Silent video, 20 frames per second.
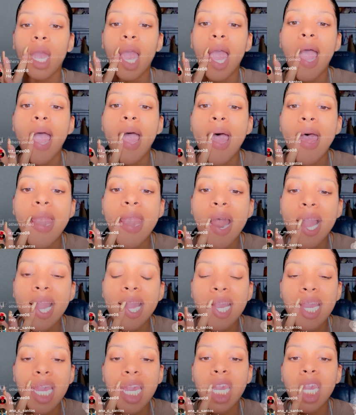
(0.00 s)
And I
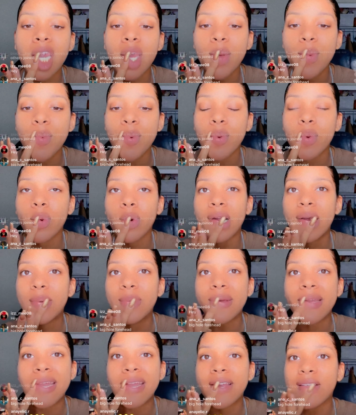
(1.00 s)
keep
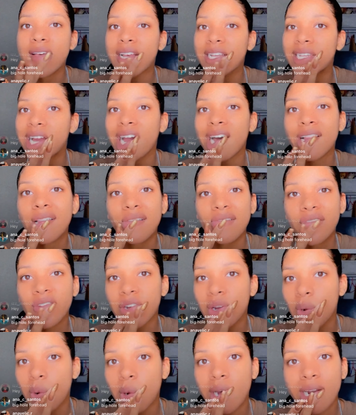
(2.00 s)
rubbing this aloe
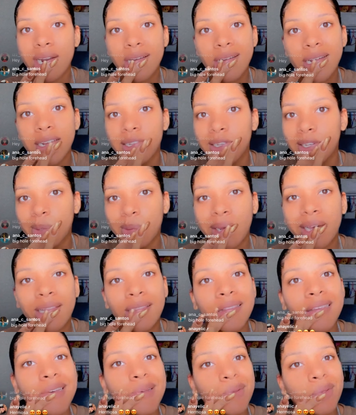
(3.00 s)
vera water into my
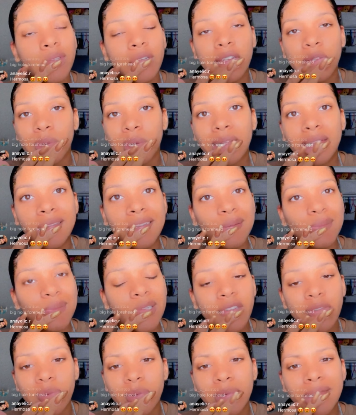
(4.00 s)
lips because my lips
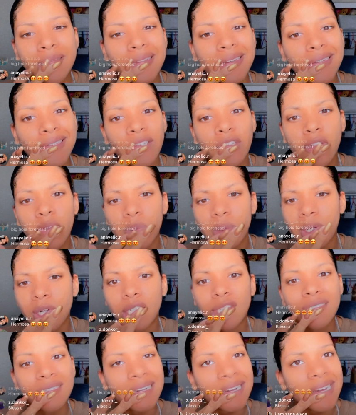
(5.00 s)
have been like super
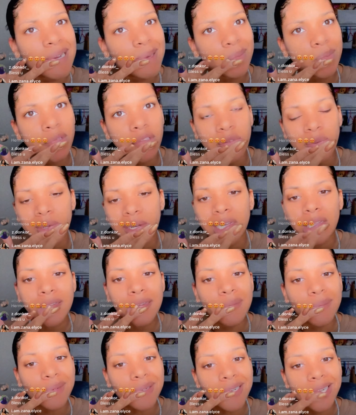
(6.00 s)
chapped these past
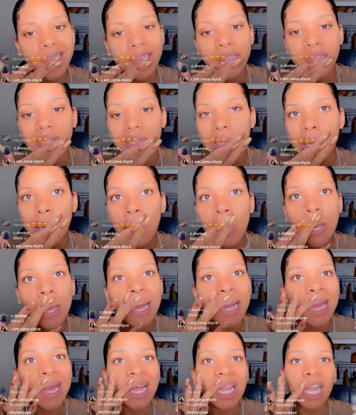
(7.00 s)
couple days.
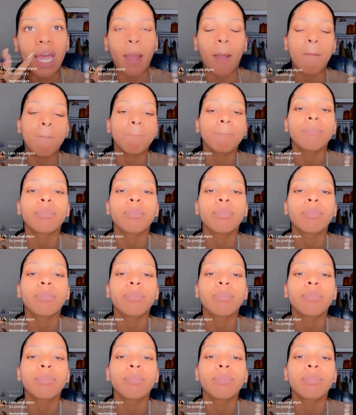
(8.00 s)
Like,